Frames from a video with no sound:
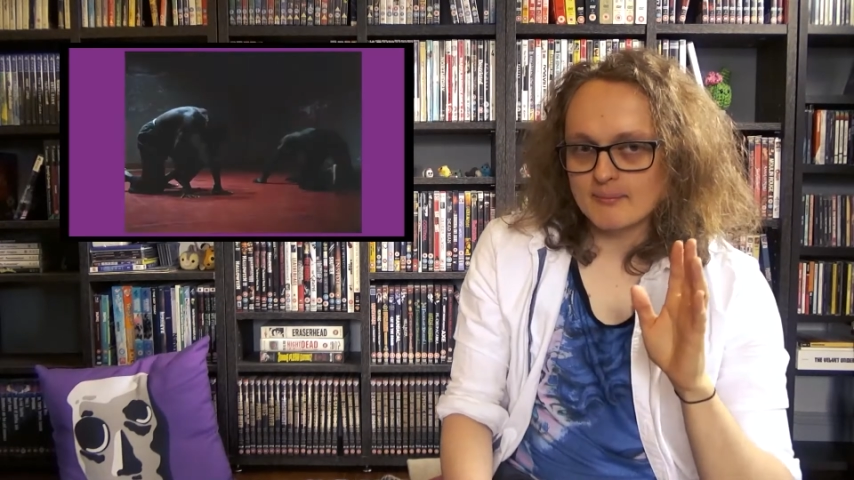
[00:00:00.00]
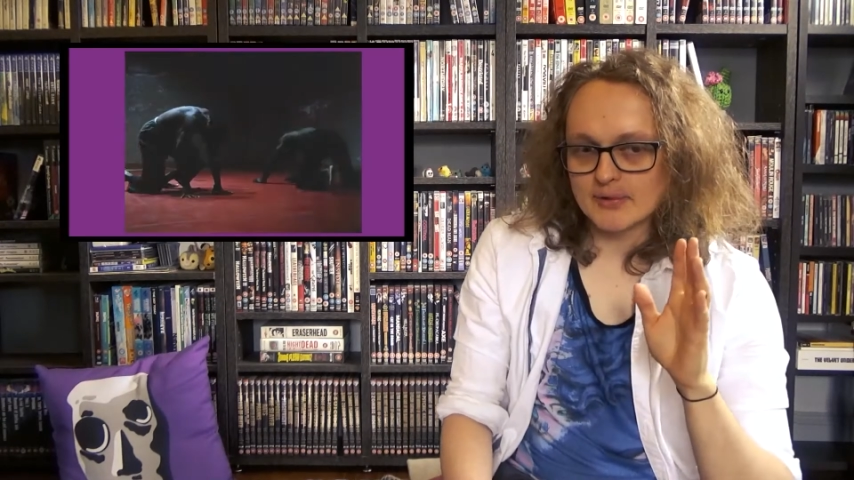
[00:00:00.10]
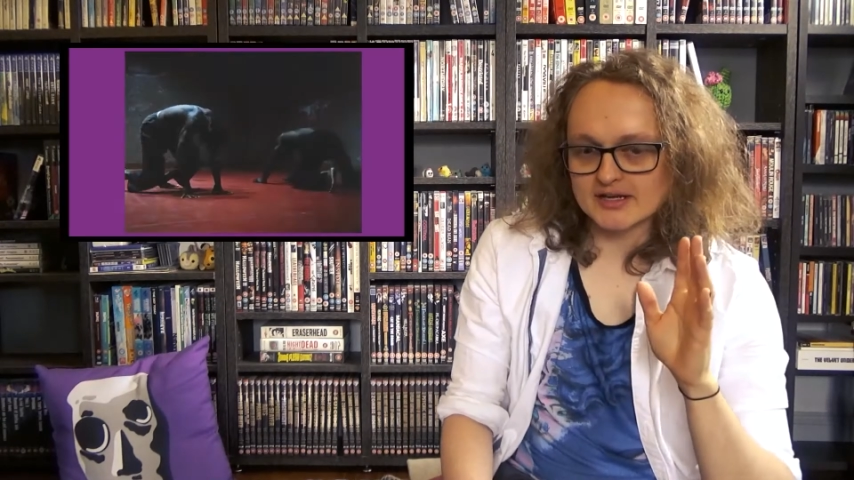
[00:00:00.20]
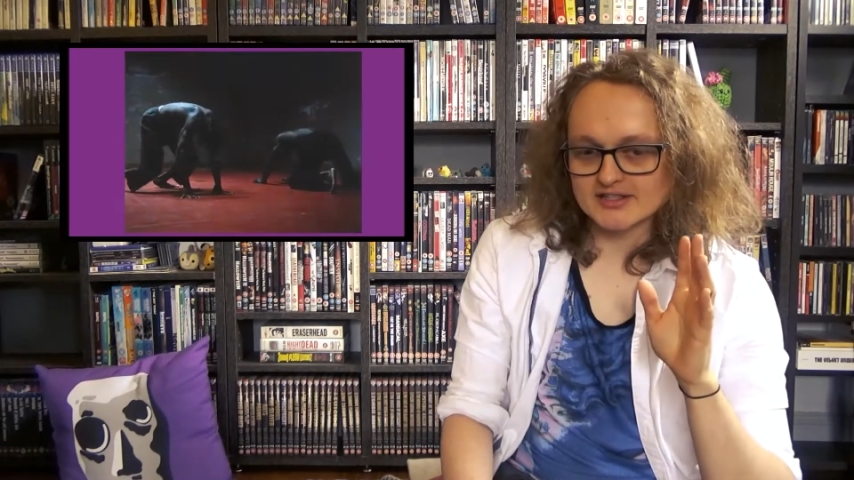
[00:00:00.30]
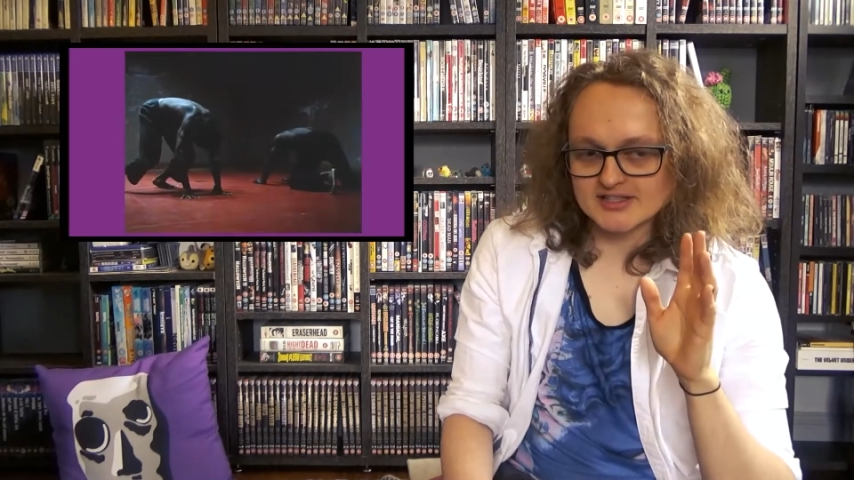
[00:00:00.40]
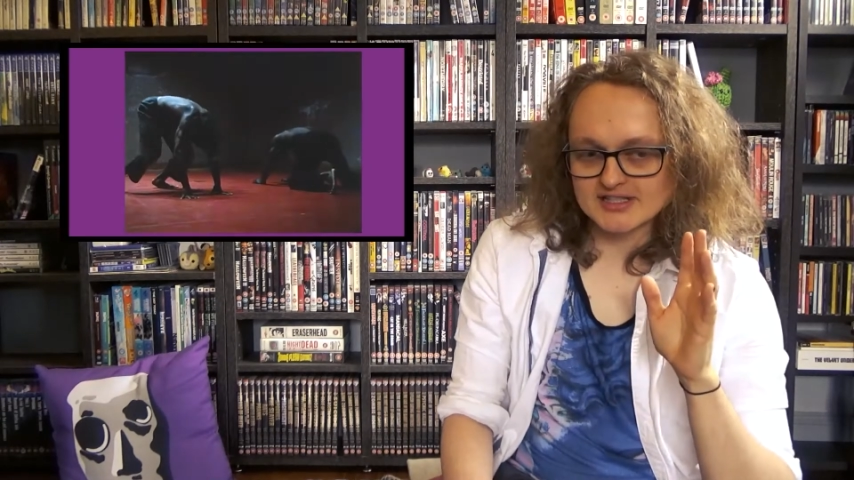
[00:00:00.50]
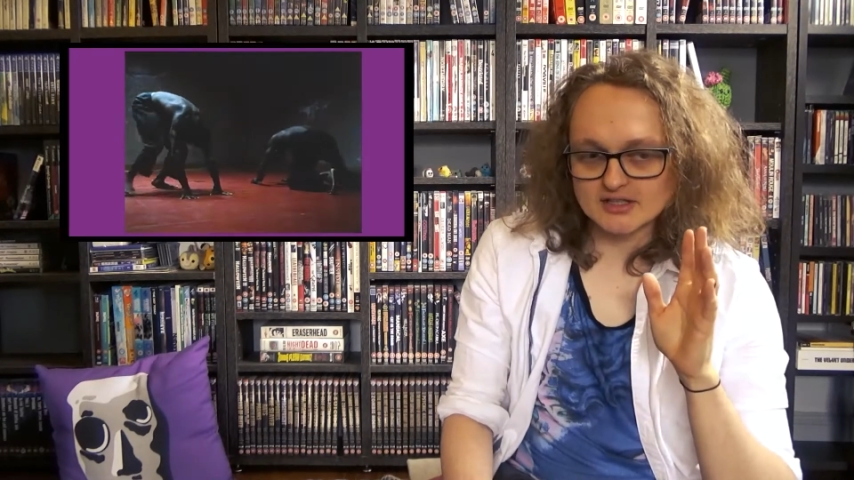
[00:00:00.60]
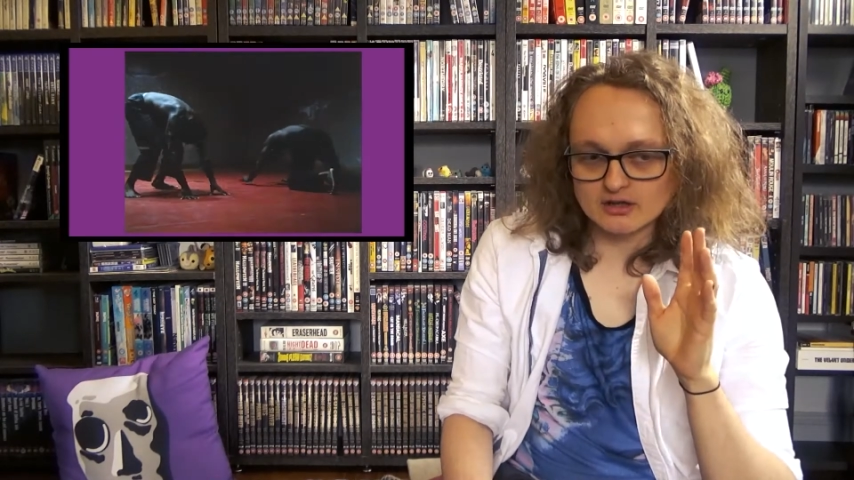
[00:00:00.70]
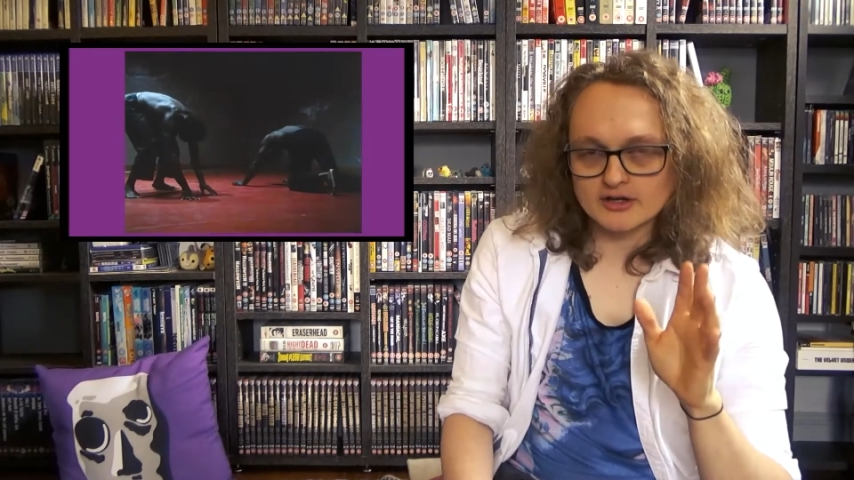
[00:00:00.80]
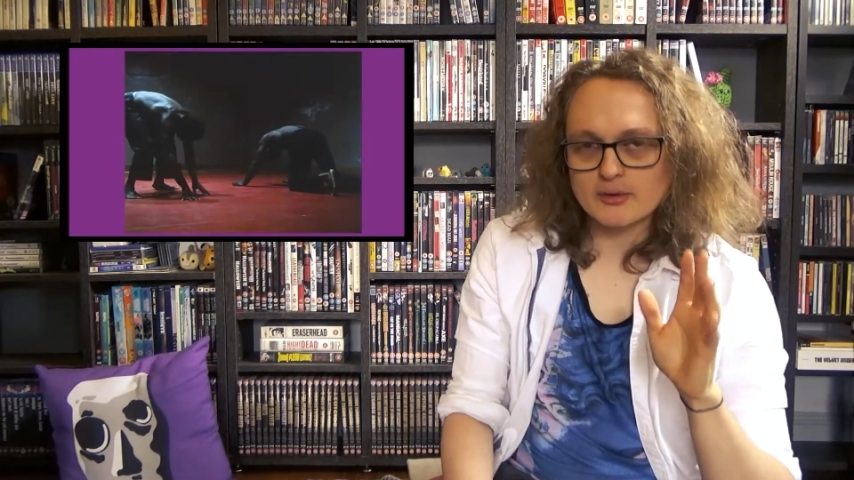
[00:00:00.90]
because there's
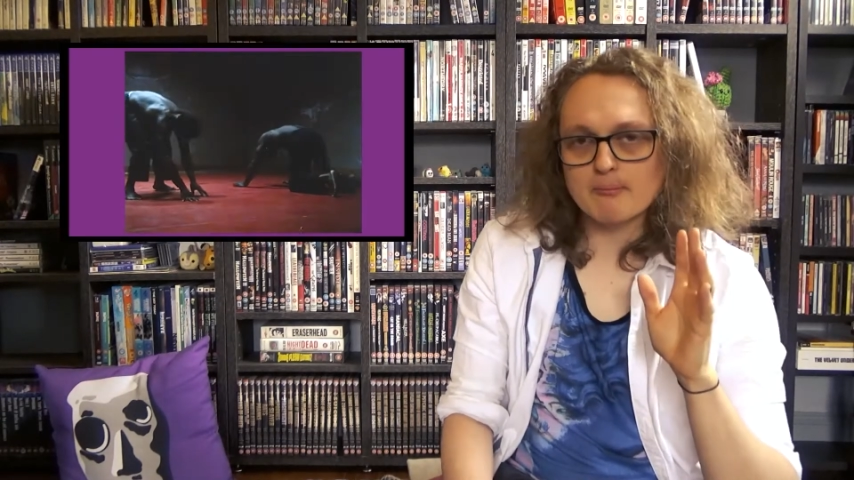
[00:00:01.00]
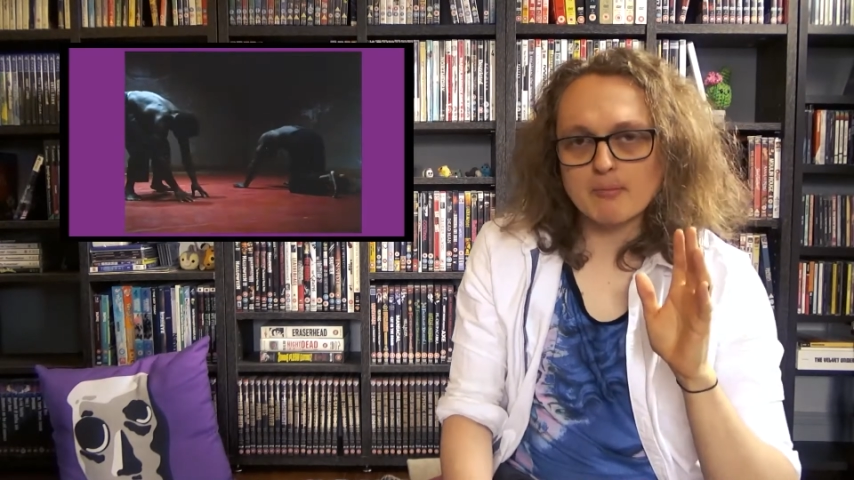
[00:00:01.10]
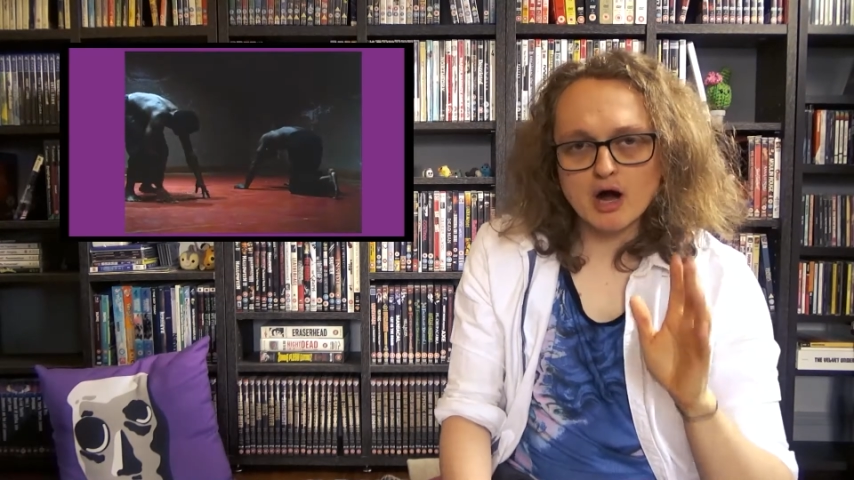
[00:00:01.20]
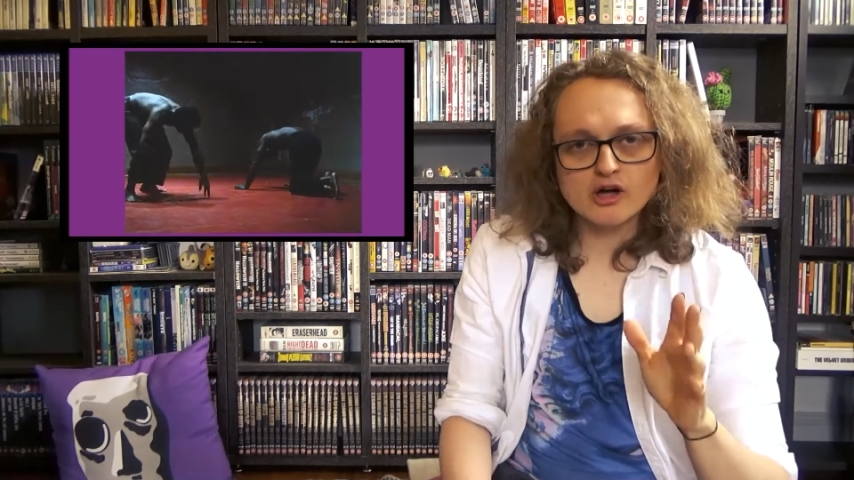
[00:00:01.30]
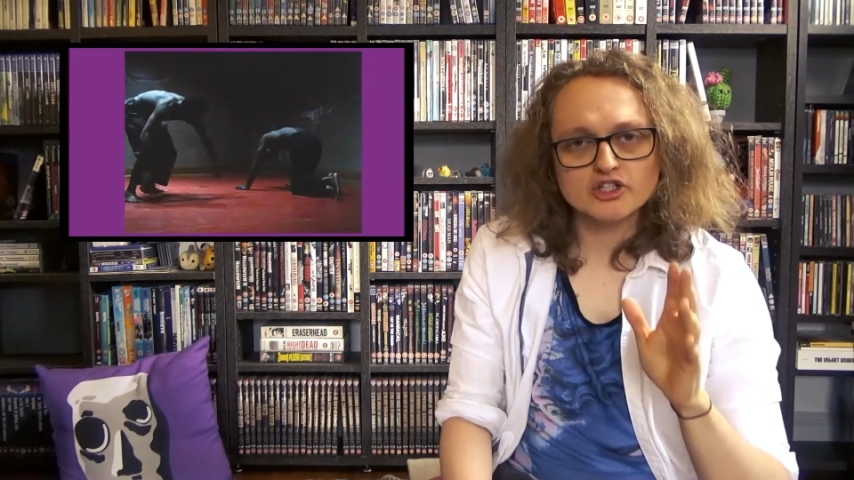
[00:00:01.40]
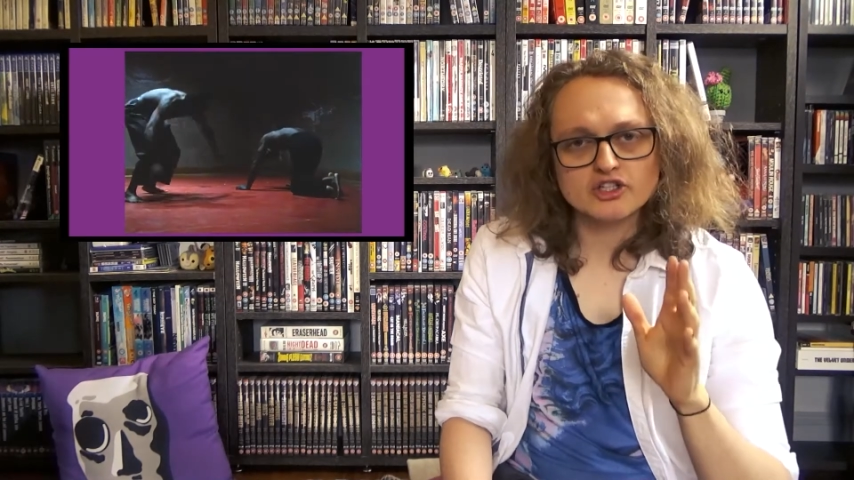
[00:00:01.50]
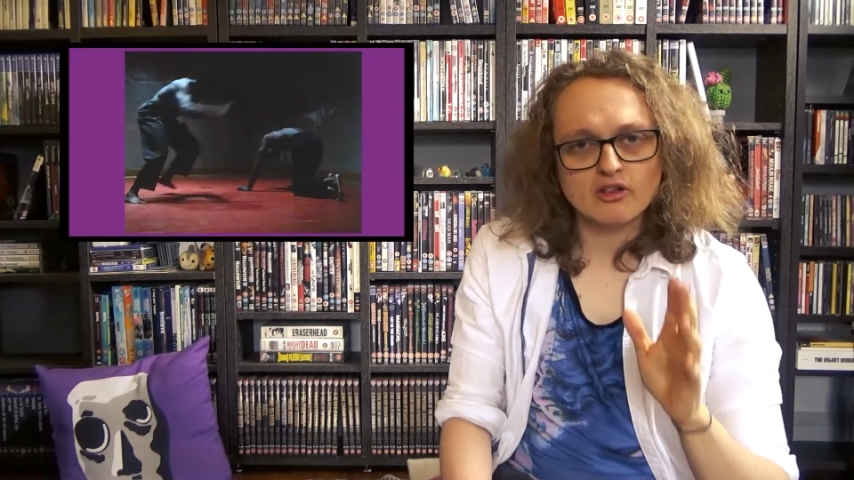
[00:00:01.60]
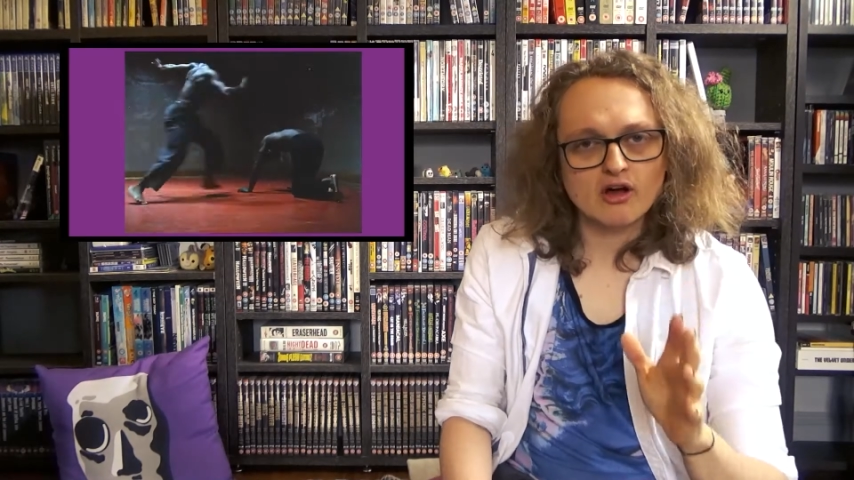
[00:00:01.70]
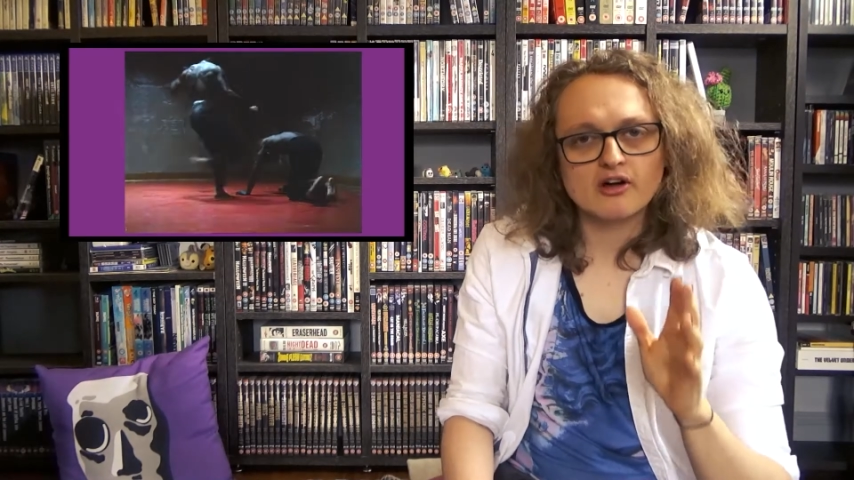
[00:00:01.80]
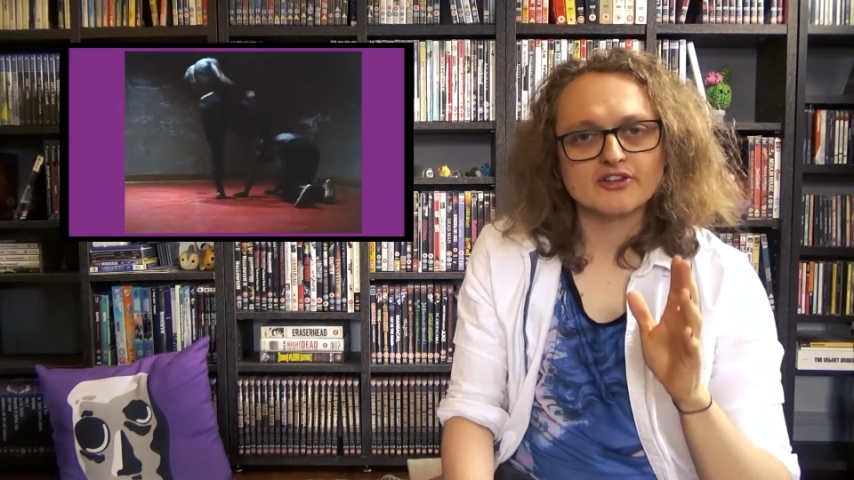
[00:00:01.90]
a lot of martial
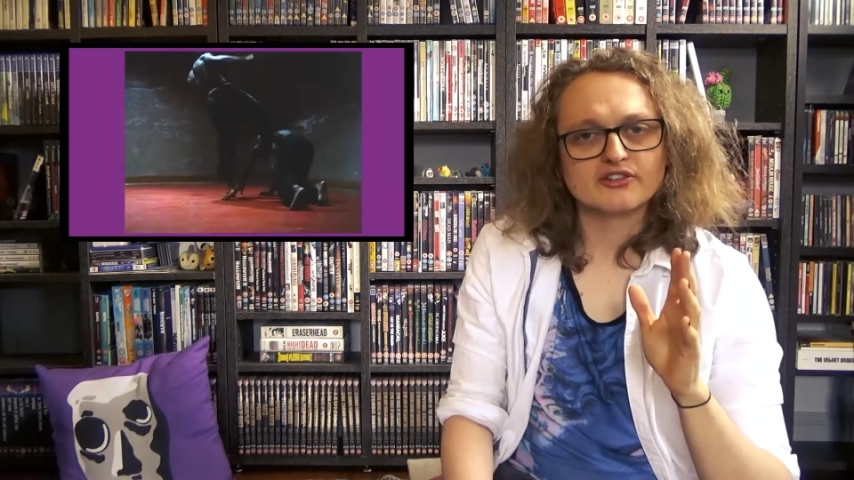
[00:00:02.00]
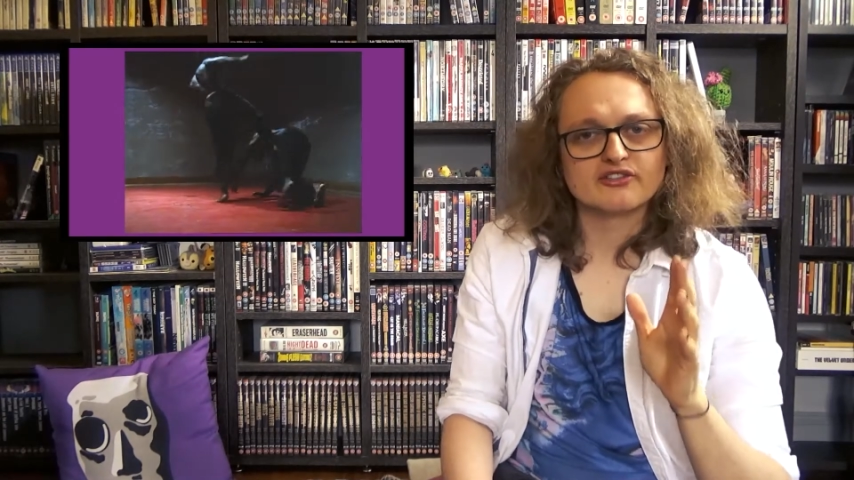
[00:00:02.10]
arts